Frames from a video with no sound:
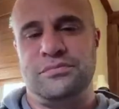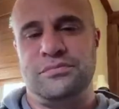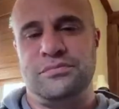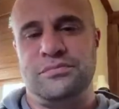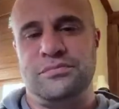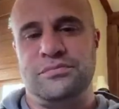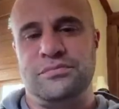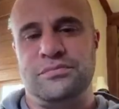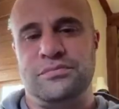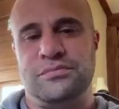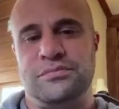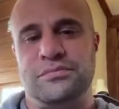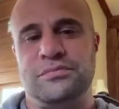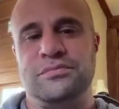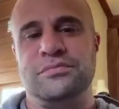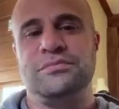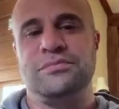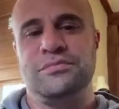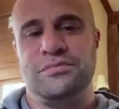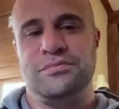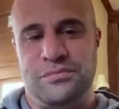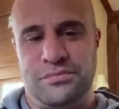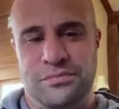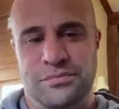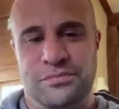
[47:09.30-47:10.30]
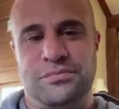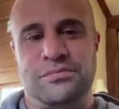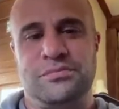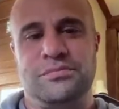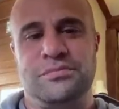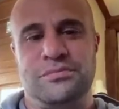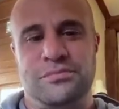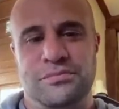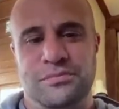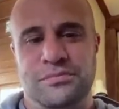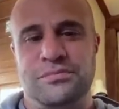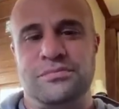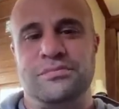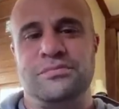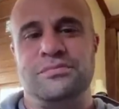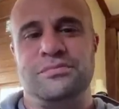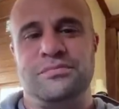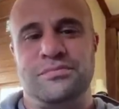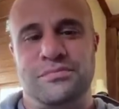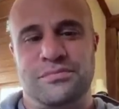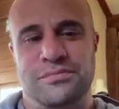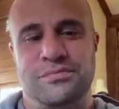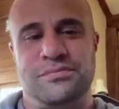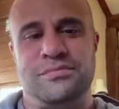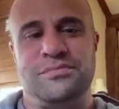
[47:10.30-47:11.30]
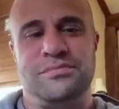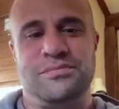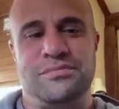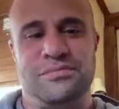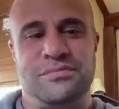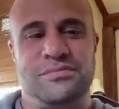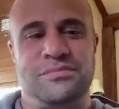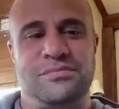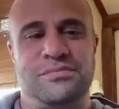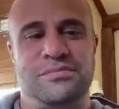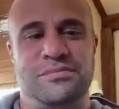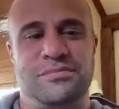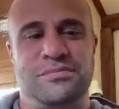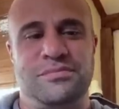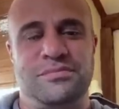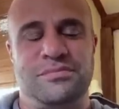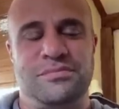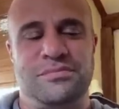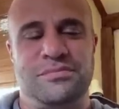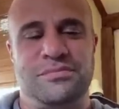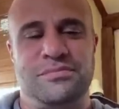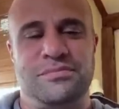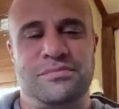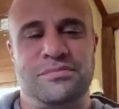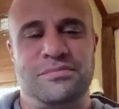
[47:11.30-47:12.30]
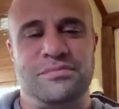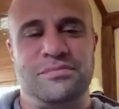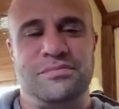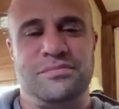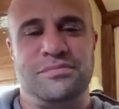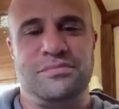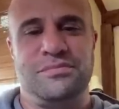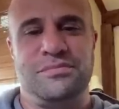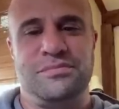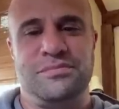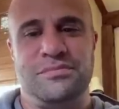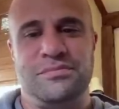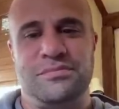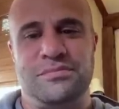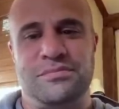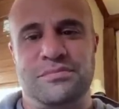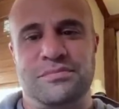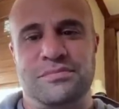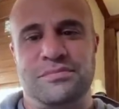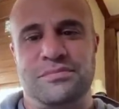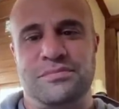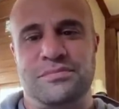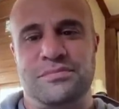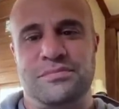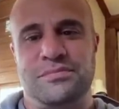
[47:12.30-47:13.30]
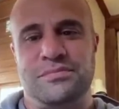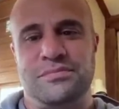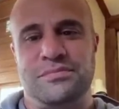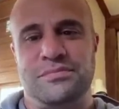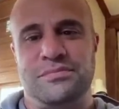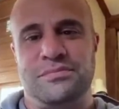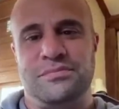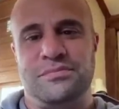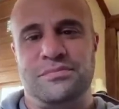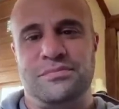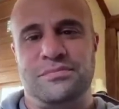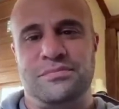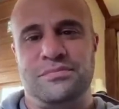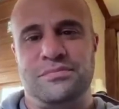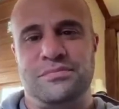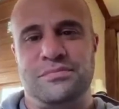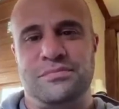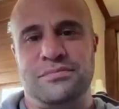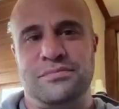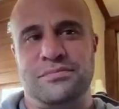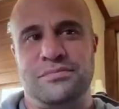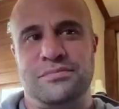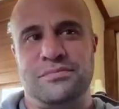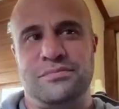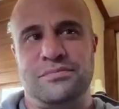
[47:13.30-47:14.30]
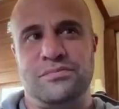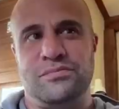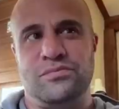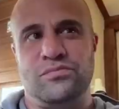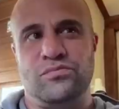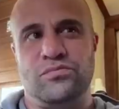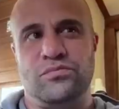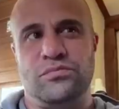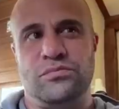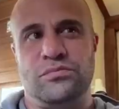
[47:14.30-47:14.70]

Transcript: (silent)